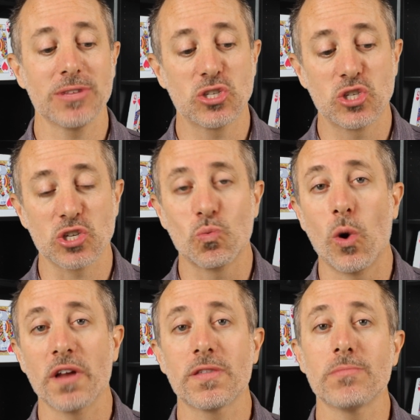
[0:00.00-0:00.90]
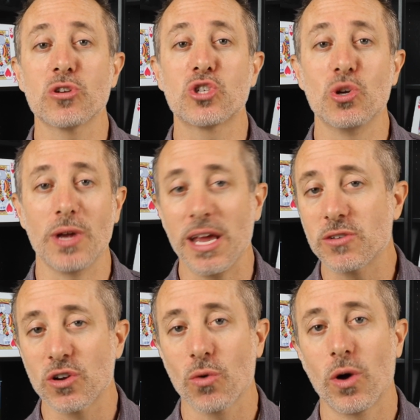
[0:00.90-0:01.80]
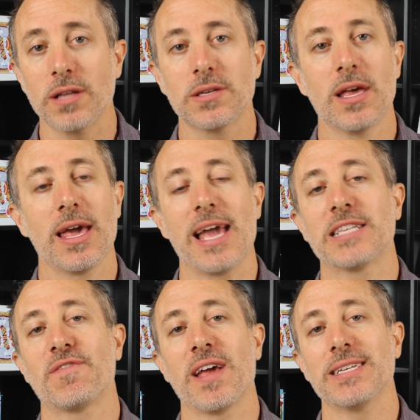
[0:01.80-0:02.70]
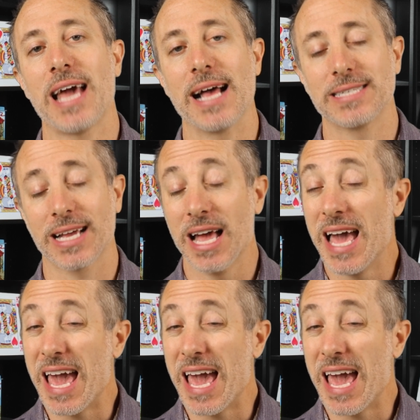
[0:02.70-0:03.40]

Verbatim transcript: This is just one of them. There's two easier ones. It's fantastic.